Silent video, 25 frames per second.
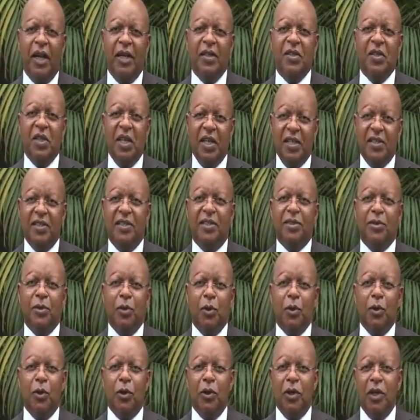And yes,
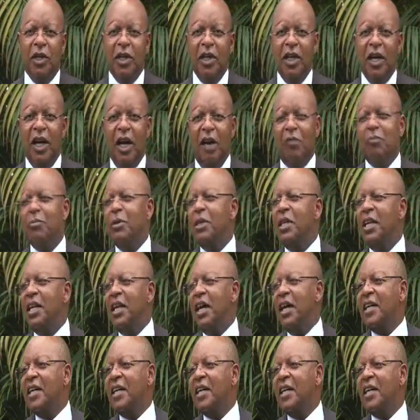so I've been